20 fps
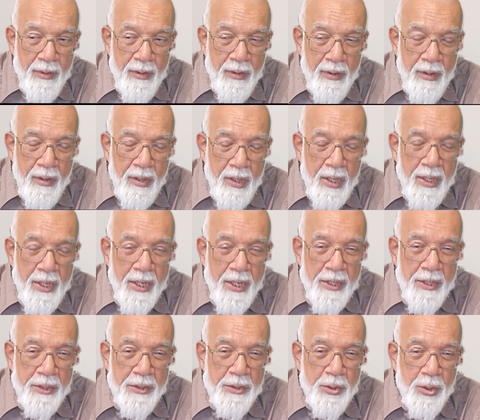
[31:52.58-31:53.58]
Let
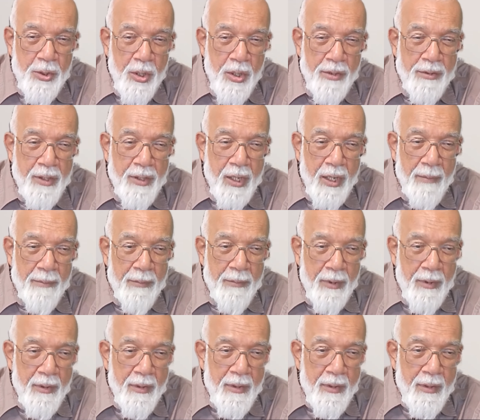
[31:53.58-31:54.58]
any thought come.
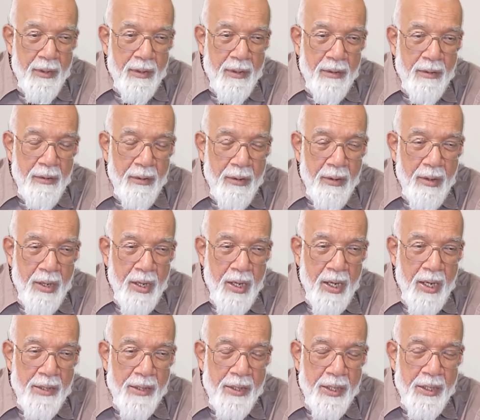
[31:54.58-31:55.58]

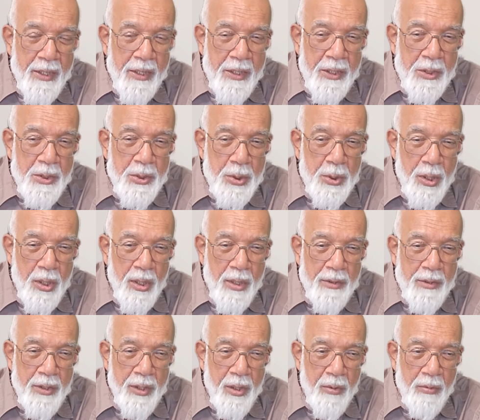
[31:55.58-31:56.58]
Let any
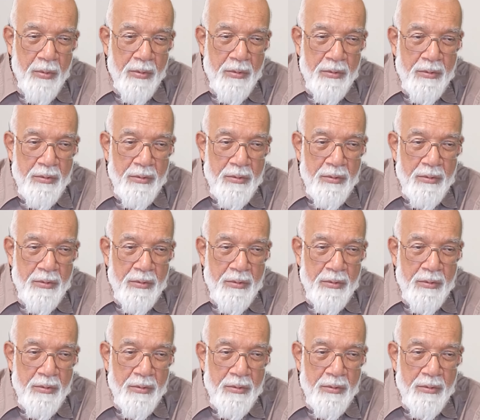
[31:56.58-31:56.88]
thought go.